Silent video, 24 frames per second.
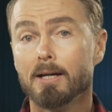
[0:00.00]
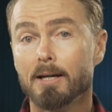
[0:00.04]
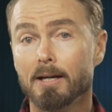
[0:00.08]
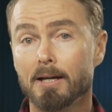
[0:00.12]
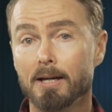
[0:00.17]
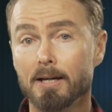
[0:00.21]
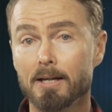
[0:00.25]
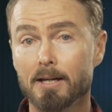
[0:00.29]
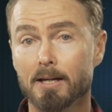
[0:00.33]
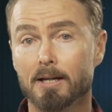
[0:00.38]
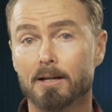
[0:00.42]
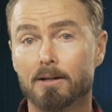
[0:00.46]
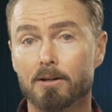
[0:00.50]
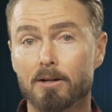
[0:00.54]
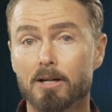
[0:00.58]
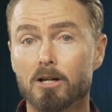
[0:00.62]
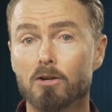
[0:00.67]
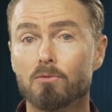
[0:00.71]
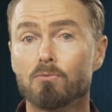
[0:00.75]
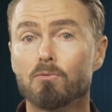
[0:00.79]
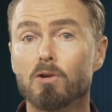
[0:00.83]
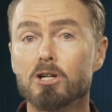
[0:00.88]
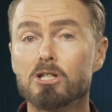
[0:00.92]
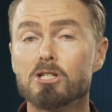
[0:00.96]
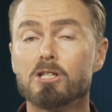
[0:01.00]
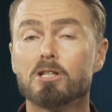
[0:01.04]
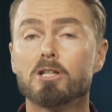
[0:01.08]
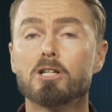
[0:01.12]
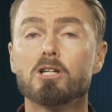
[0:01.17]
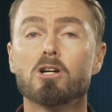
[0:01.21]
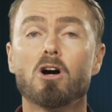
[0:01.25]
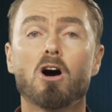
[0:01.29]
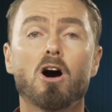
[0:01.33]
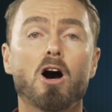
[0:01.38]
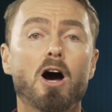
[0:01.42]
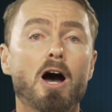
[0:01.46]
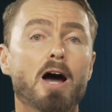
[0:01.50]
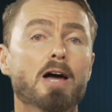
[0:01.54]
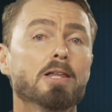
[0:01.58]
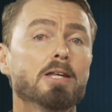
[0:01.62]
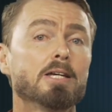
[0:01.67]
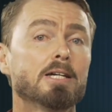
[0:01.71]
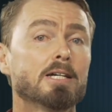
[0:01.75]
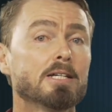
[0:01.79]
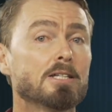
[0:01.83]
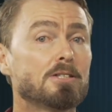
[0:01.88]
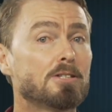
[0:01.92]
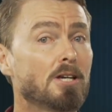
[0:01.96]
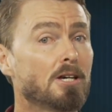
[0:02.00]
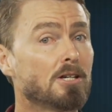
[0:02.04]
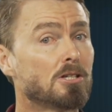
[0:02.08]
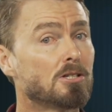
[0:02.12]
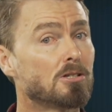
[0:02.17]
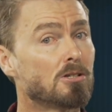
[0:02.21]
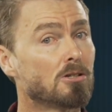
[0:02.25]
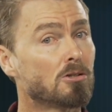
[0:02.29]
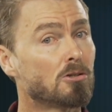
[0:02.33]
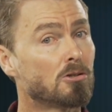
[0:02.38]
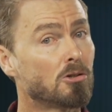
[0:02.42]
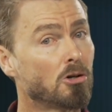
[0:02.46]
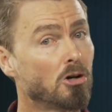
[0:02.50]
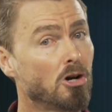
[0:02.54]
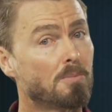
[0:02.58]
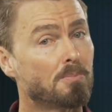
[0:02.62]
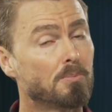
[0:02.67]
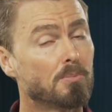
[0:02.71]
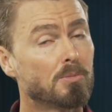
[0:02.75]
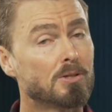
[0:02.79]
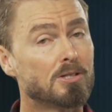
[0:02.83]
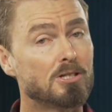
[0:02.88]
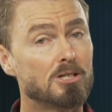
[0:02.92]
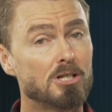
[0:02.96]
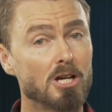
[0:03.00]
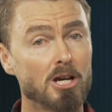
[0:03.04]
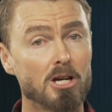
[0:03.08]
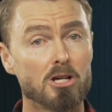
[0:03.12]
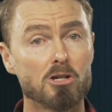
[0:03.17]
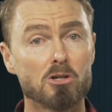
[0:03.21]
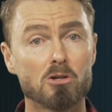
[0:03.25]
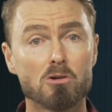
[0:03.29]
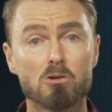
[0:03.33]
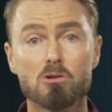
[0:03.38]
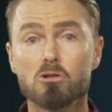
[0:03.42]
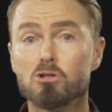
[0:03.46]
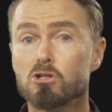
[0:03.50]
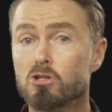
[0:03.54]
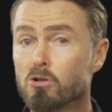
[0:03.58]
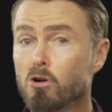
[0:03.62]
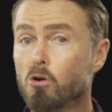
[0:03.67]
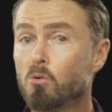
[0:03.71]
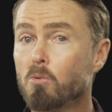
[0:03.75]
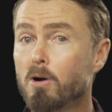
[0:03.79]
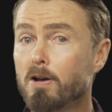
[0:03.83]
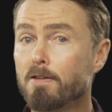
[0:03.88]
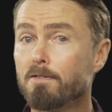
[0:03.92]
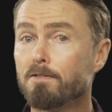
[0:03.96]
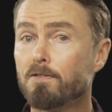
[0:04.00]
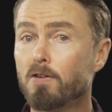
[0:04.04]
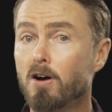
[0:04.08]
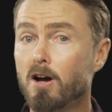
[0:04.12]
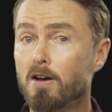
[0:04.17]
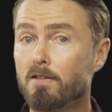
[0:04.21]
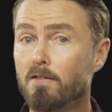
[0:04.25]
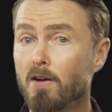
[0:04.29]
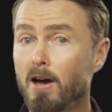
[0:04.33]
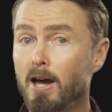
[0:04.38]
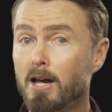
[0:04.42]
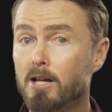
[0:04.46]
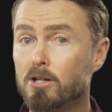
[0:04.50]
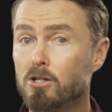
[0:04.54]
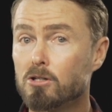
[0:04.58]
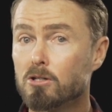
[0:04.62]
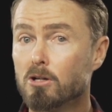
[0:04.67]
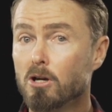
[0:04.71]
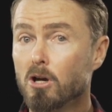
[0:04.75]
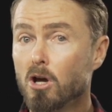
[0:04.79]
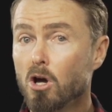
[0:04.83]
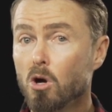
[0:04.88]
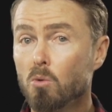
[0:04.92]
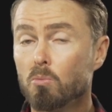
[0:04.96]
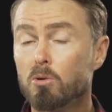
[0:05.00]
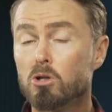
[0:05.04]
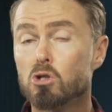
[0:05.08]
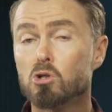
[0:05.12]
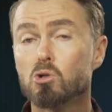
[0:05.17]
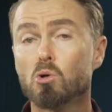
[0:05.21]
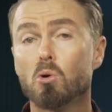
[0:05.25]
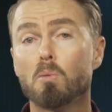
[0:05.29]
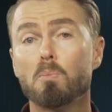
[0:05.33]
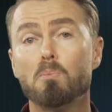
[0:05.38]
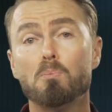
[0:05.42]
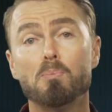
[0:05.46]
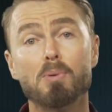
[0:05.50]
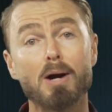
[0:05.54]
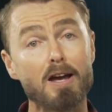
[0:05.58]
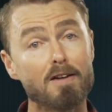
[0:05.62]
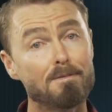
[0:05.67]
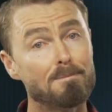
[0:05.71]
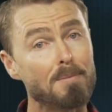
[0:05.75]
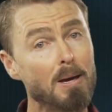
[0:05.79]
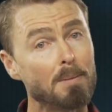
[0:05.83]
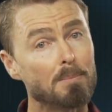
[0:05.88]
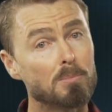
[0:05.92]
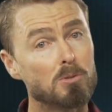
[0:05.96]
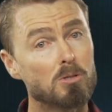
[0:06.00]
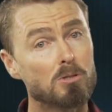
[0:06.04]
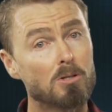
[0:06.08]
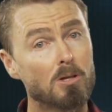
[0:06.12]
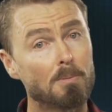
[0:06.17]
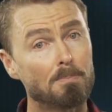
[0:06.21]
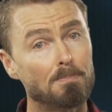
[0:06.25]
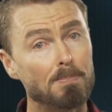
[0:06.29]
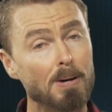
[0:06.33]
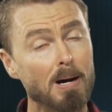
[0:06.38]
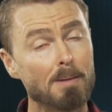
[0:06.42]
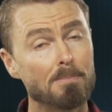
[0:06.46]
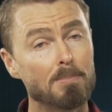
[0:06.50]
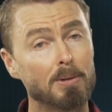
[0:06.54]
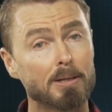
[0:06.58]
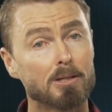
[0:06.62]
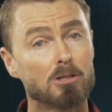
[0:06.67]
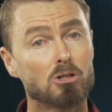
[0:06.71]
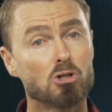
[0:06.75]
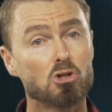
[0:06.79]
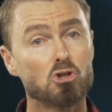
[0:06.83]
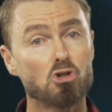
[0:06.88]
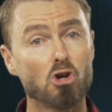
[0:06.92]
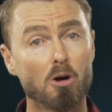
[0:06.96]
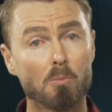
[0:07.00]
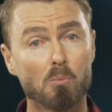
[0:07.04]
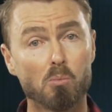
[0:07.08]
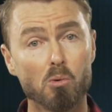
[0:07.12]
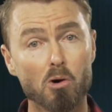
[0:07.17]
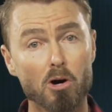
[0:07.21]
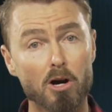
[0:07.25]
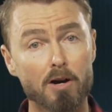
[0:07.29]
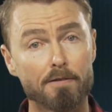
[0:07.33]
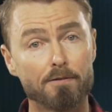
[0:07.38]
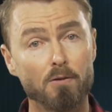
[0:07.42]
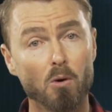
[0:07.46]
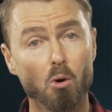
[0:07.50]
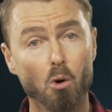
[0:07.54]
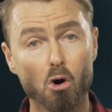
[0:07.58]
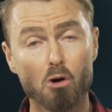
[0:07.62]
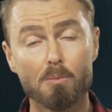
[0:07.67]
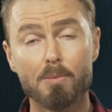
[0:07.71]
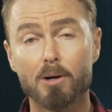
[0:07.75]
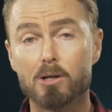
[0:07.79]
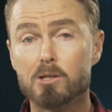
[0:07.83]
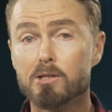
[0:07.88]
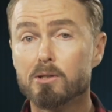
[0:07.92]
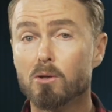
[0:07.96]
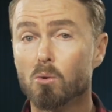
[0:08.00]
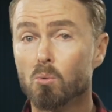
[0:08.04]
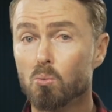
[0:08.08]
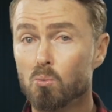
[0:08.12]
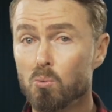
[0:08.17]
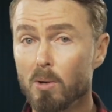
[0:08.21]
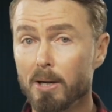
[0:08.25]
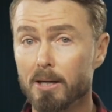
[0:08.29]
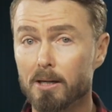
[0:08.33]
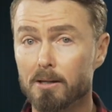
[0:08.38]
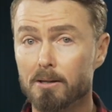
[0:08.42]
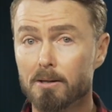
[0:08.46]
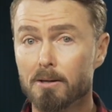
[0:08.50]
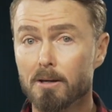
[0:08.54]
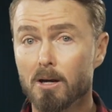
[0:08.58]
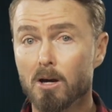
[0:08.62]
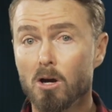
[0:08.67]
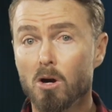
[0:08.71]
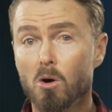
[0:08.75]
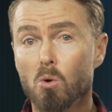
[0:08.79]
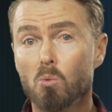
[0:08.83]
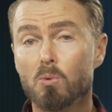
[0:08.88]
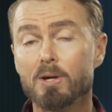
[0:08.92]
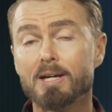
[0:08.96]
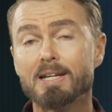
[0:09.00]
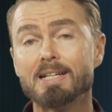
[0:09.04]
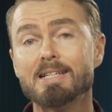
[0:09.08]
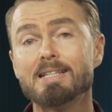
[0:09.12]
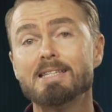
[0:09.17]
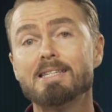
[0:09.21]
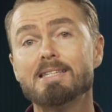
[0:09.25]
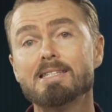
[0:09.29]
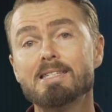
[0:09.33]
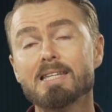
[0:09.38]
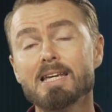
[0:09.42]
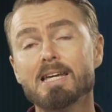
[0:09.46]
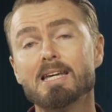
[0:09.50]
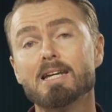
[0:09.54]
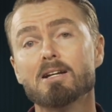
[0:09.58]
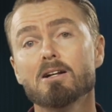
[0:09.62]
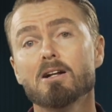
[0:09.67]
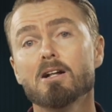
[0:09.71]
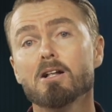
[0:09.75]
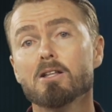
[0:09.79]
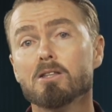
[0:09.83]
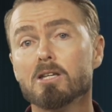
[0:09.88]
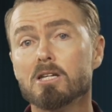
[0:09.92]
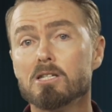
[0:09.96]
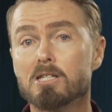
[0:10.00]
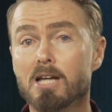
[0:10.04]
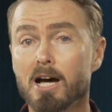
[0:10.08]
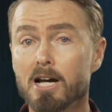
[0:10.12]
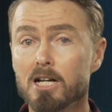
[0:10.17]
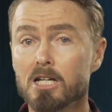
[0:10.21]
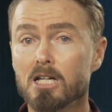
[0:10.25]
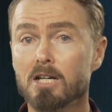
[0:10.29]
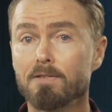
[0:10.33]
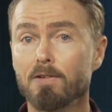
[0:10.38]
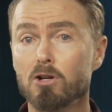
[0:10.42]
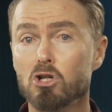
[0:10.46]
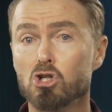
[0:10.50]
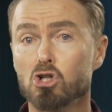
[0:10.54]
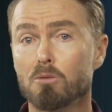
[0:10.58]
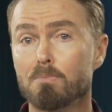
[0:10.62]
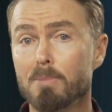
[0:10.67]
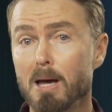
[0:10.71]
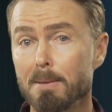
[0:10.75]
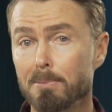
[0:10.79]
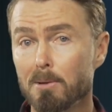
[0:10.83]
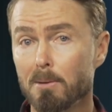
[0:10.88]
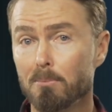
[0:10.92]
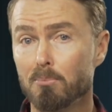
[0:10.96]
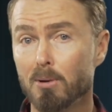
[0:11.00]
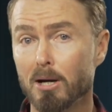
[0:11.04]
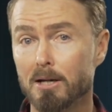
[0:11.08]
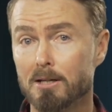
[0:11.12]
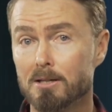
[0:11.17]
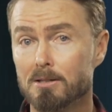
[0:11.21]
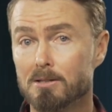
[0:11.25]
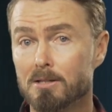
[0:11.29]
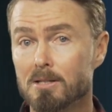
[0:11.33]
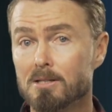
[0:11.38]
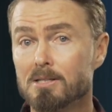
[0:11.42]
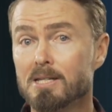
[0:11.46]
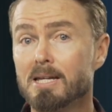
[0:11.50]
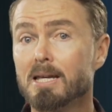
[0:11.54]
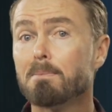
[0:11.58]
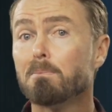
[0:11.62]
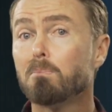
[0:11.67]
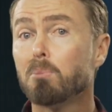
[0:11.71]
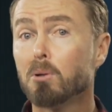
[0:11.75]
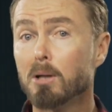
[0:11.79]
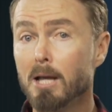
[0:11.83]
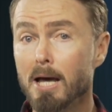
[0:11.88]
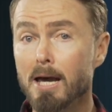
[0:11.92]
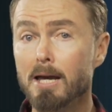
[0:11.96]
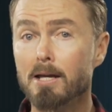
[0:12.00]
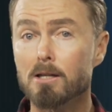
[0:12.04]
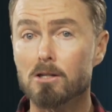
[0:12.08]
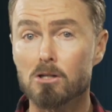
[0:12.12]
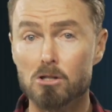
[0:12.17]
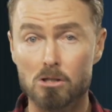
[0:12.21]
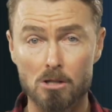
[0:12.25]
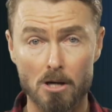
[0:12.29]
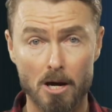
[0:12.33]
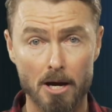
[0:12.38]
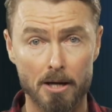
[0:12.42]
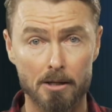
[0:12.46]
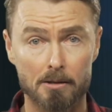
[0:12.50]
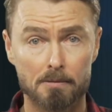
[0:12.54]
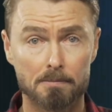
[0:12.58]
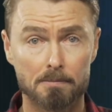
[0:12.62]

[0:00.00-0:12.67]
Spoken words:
Here, in a recently highly contested coop DU015A, which saw brave members of the public stop work for almost a week, we can see these unconventional mapping practices in plain sight.